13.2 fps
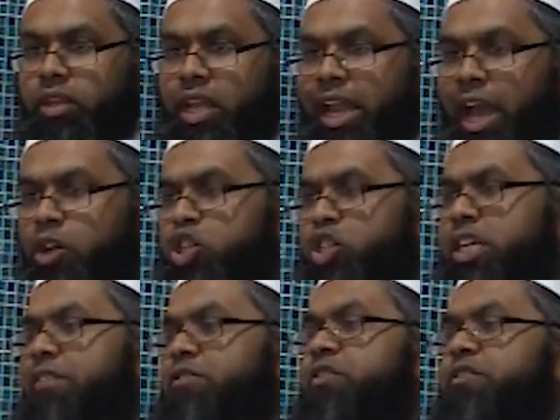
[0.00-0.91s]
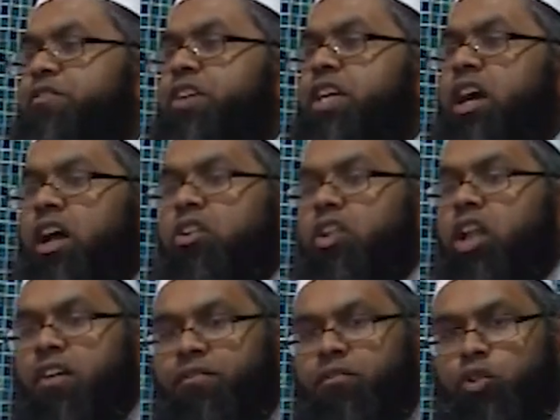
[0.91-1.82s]
Now you just have to fear
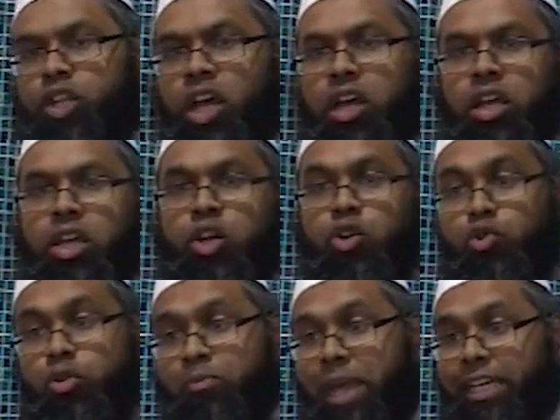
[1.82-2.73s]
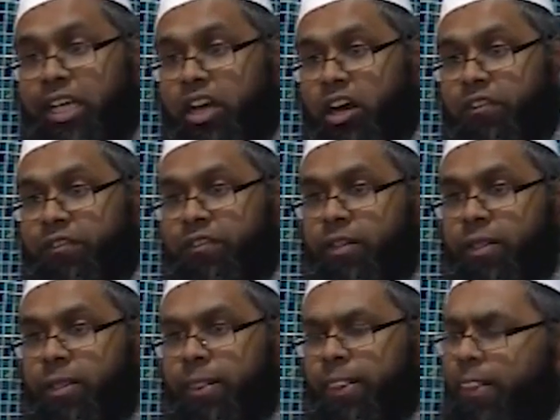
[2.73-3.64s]
Allah for the remaining half.
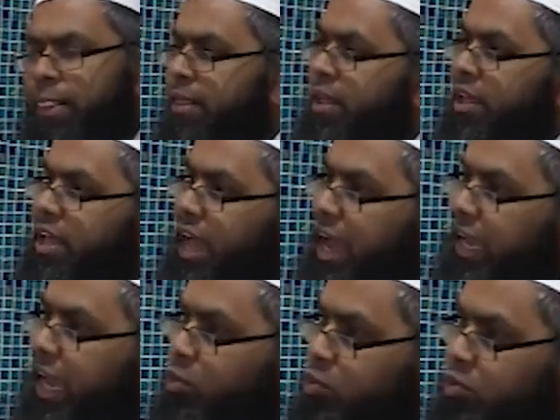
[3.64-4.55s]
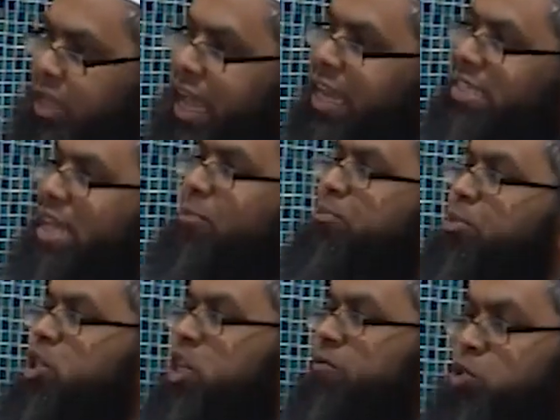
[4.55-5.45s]
Again, the
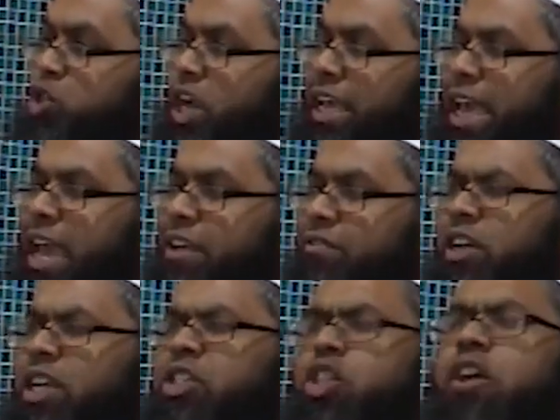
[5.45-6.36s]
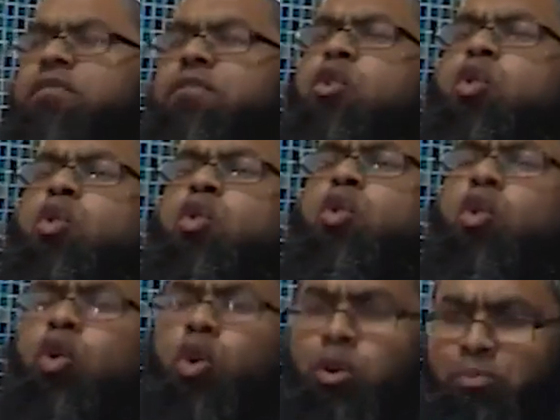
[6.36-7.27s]
examples which I gave, it's not for
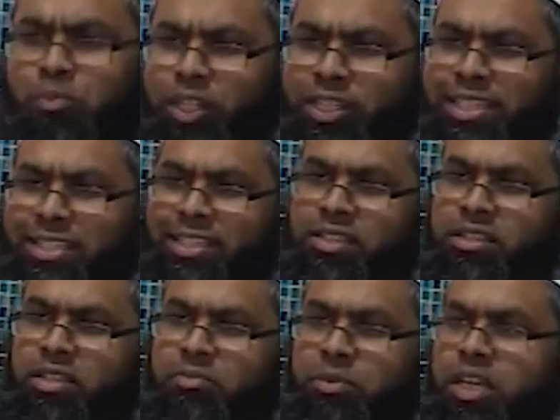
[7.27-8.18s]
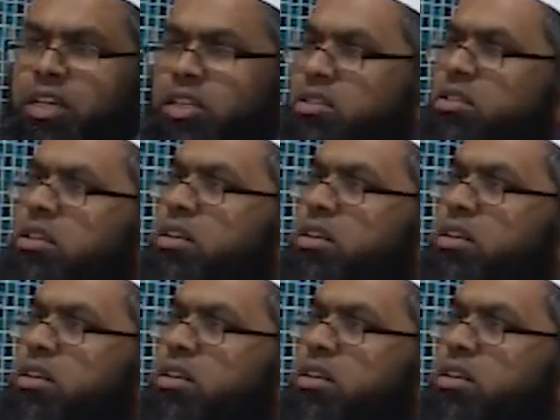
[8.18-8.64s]
all brothers and sisters, because